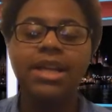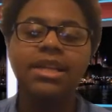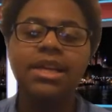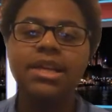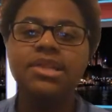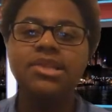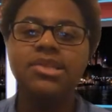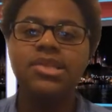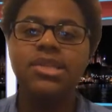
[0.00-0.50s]
I
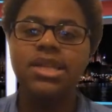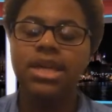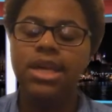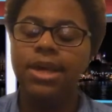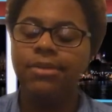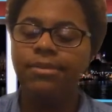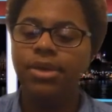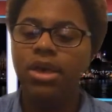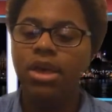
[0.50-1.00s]
did
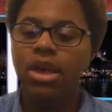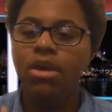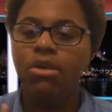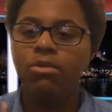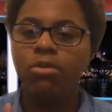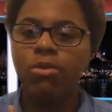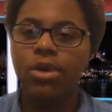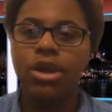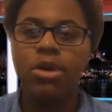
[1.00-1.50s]
see
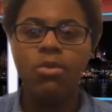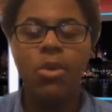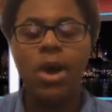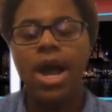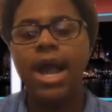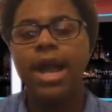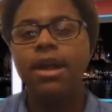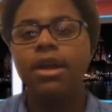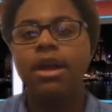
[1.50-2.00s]

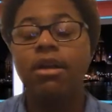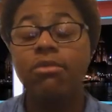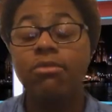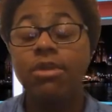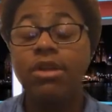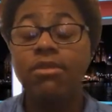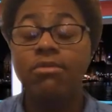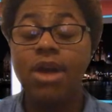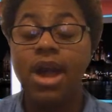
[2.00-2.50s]
Rewrite, uh,
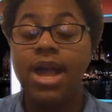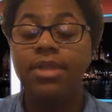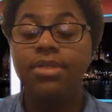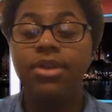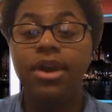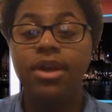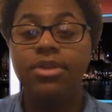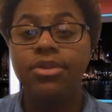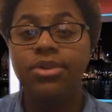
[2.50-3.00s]

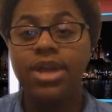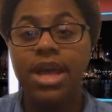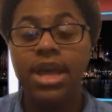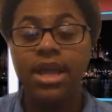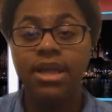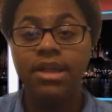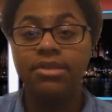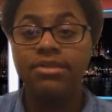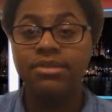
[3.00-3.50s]
Rewrite the other
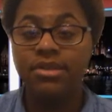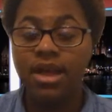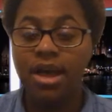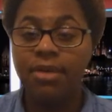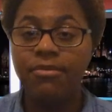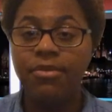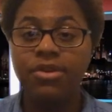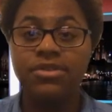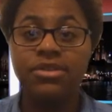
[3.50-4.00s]
day in
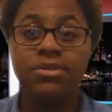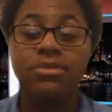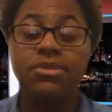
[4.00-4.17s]
Stopverse.